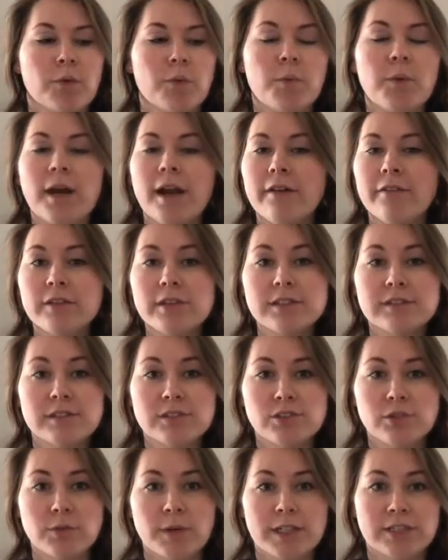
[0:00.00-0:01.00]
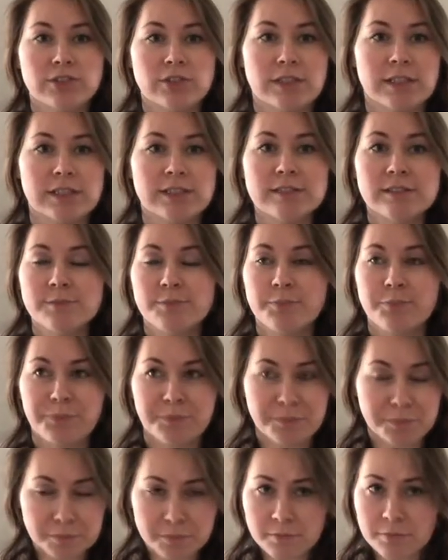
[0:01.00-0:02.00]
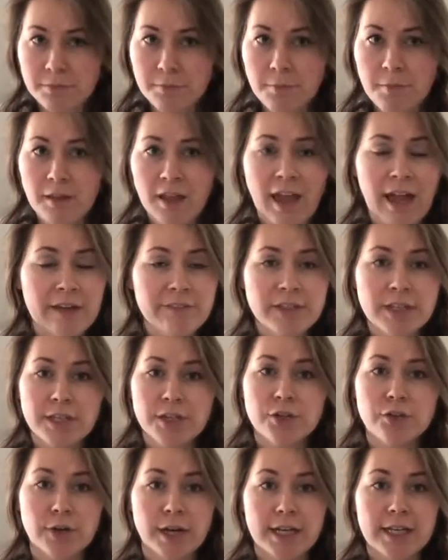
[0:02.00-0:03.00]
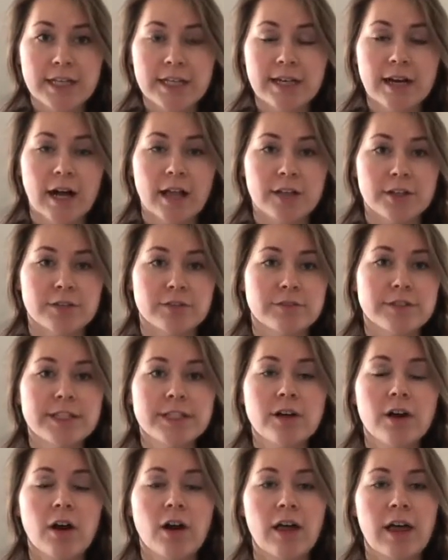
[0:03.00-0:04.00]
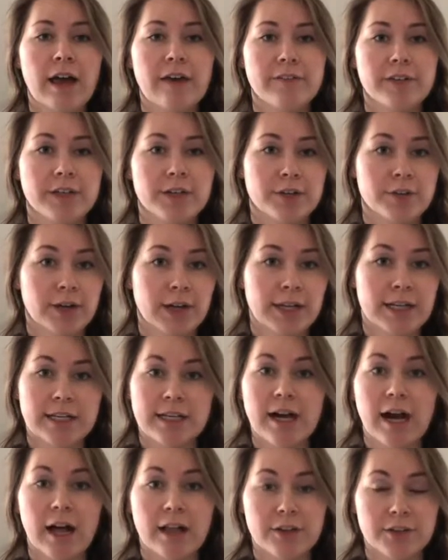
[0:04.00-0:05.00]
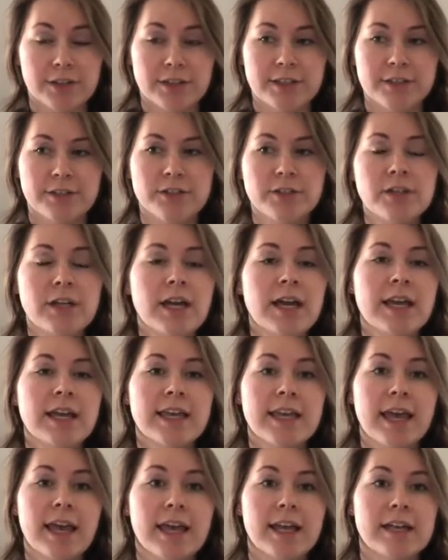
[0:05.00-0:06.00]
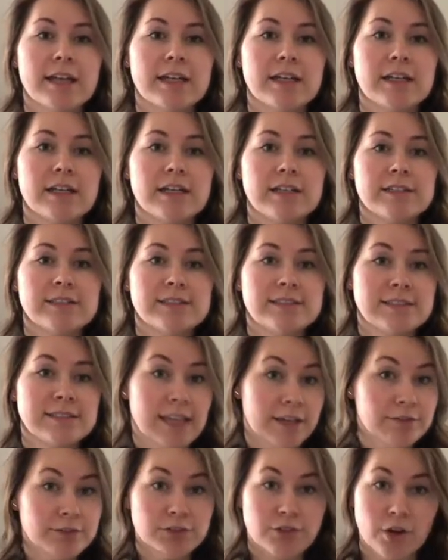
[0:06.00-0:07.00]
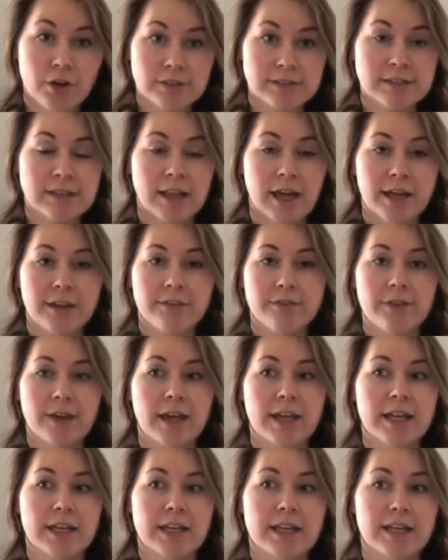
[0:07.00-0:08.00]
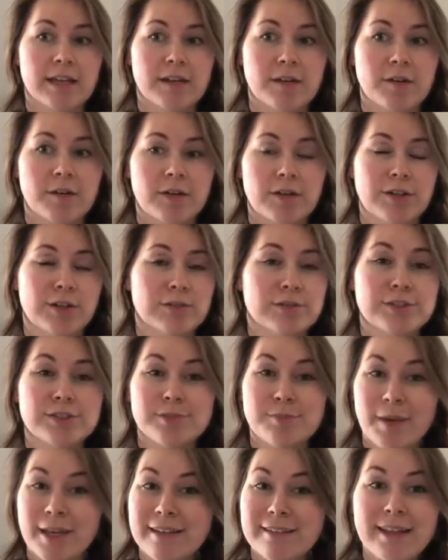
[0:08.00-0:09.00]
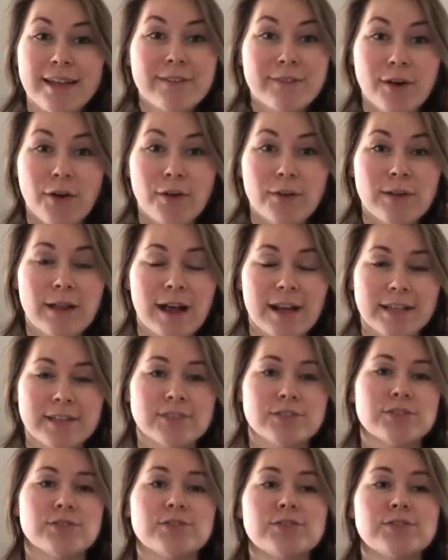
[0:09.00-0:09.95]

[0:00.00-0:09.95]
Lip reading: Whatever the situation is, having a great e-collar recall, having a great e-collar heel can save your dog's life, and it can just make life a whole lot easier.